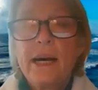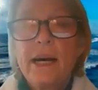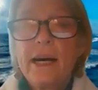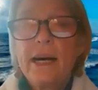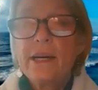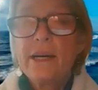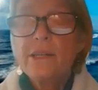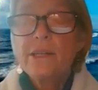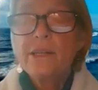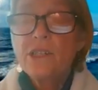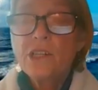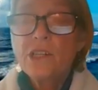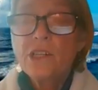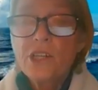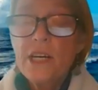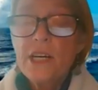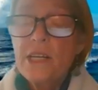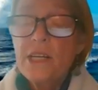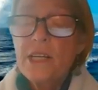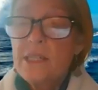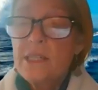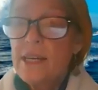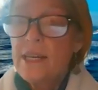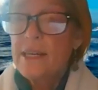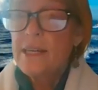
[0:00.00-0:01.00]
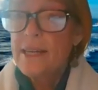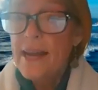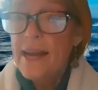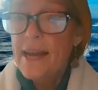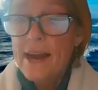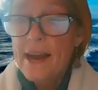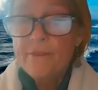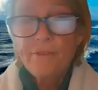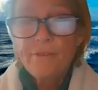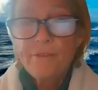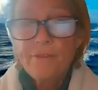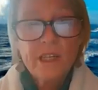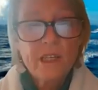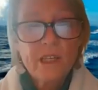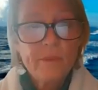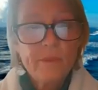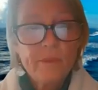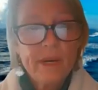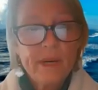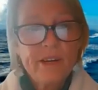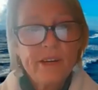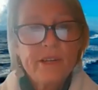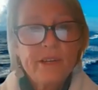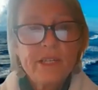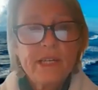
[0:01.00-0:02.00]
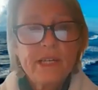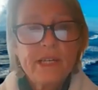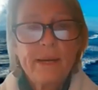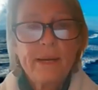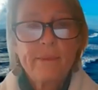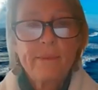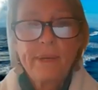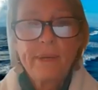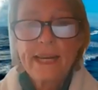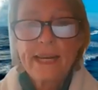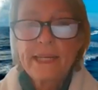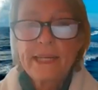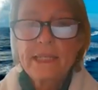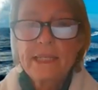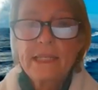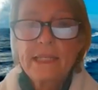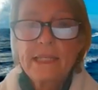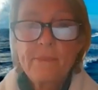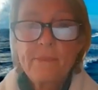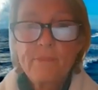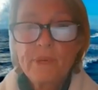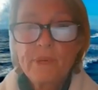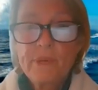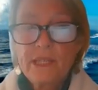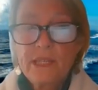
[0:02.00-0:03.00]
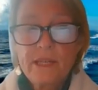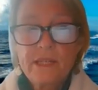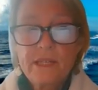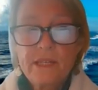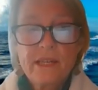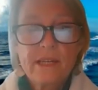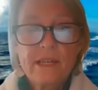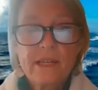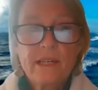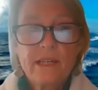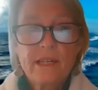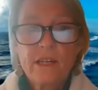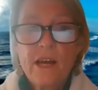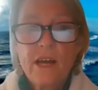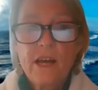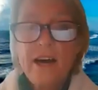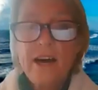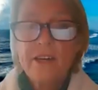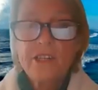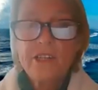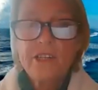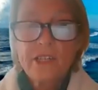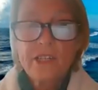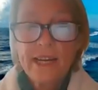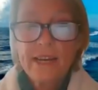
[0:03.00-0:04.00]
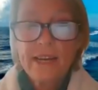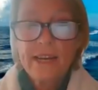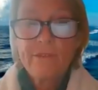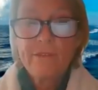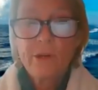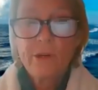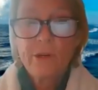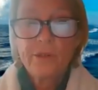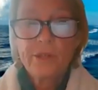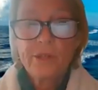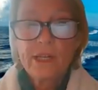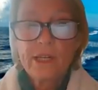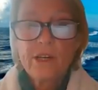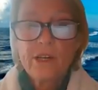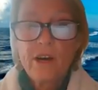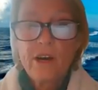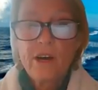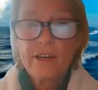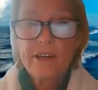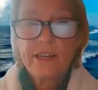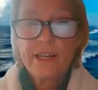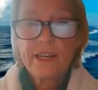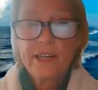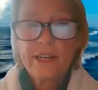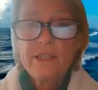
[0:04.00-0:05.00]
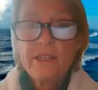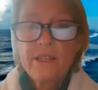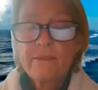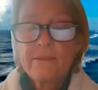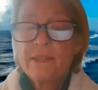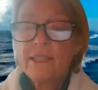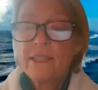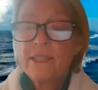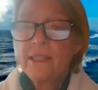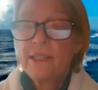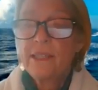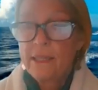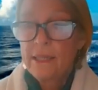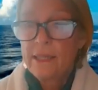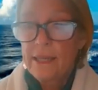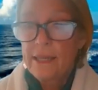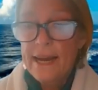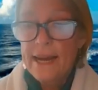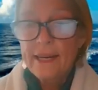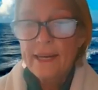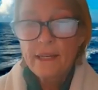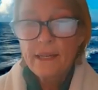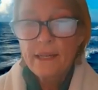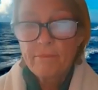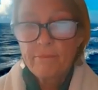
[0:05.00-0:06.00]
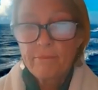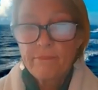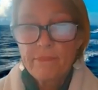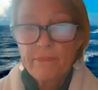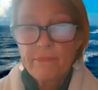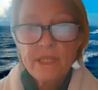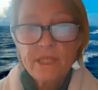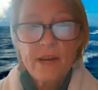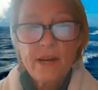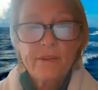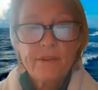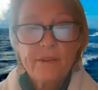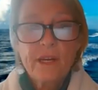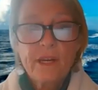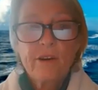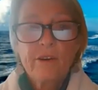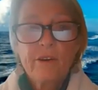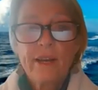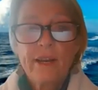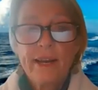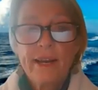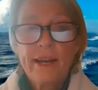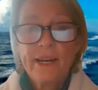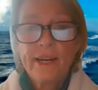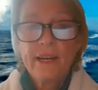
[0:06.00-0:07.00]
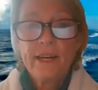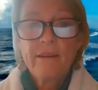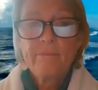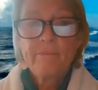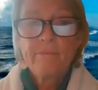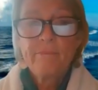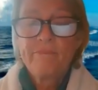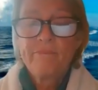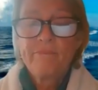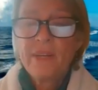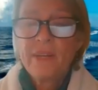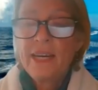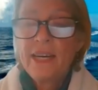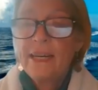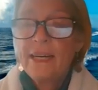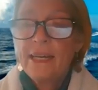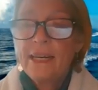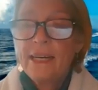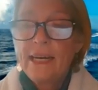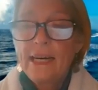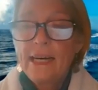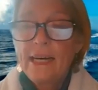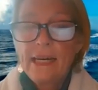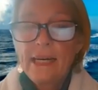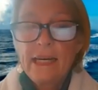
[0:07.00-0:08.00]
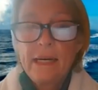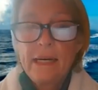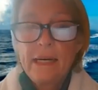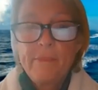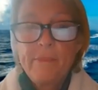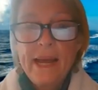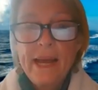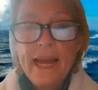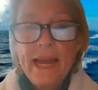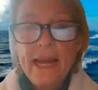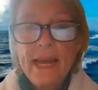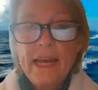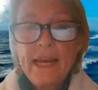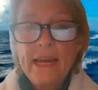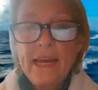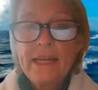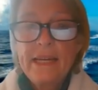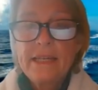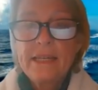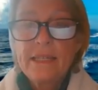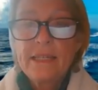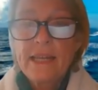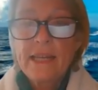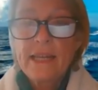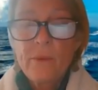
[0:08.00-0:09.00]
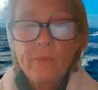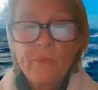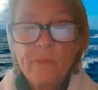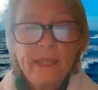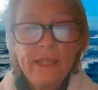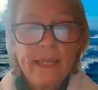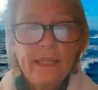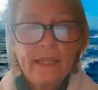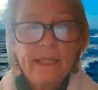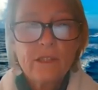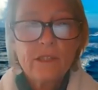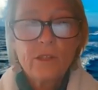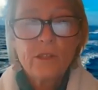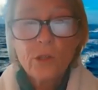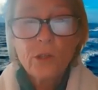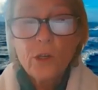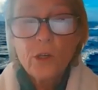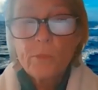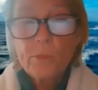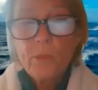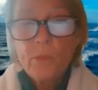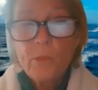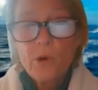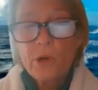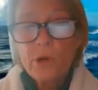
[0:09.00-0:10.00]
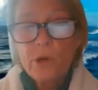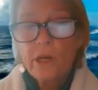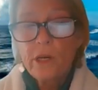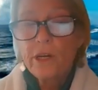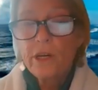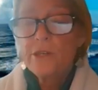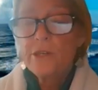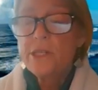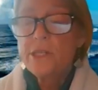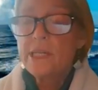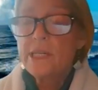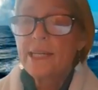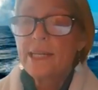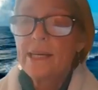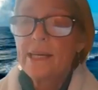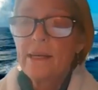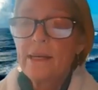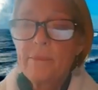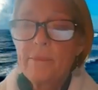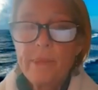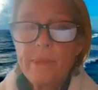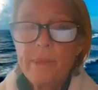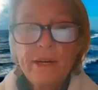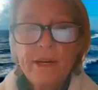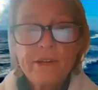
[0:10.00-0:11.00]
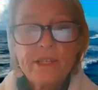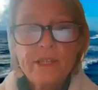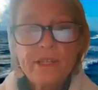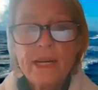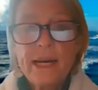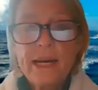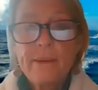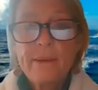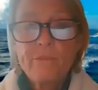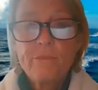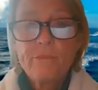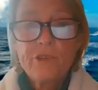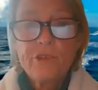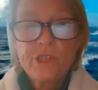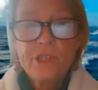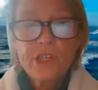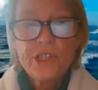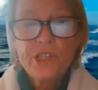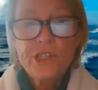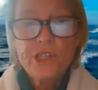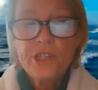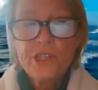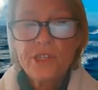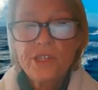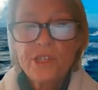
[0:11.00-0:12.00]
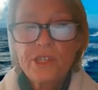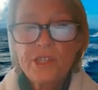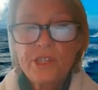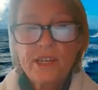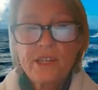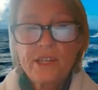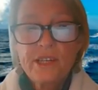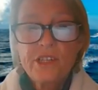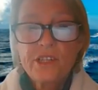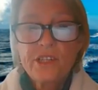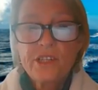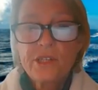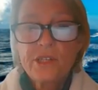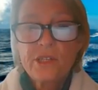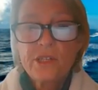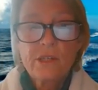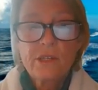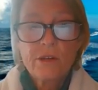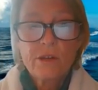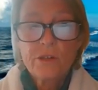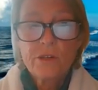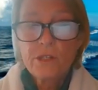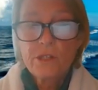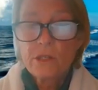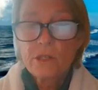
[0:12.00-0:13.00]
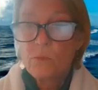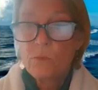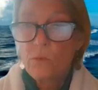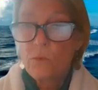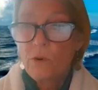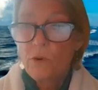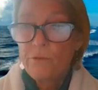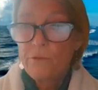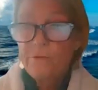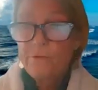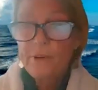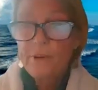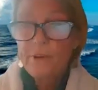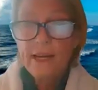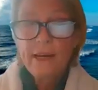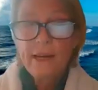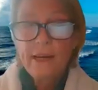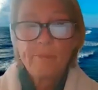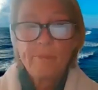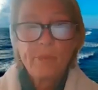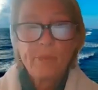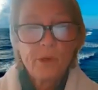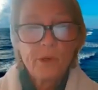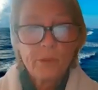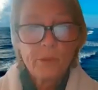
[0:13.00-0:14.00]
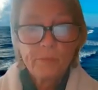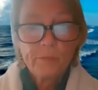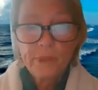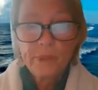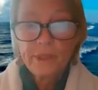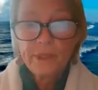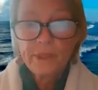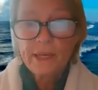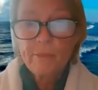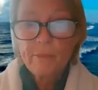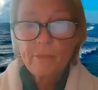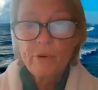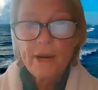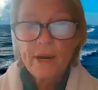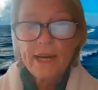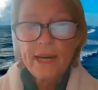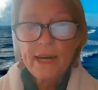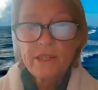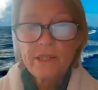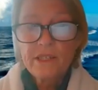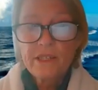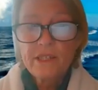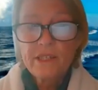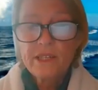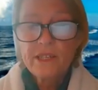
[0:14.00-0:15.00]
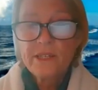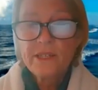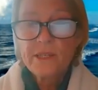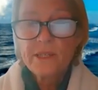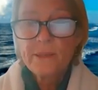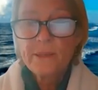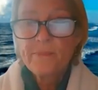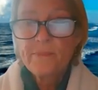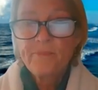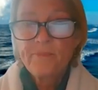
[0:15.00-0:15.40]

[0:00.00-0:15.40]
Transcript: suggest that an African maritime legacy persisted in large slaveholding colonies like South Carolina, and that we need to look more closely at maritime traditions such as coastal warfare, boat building practices,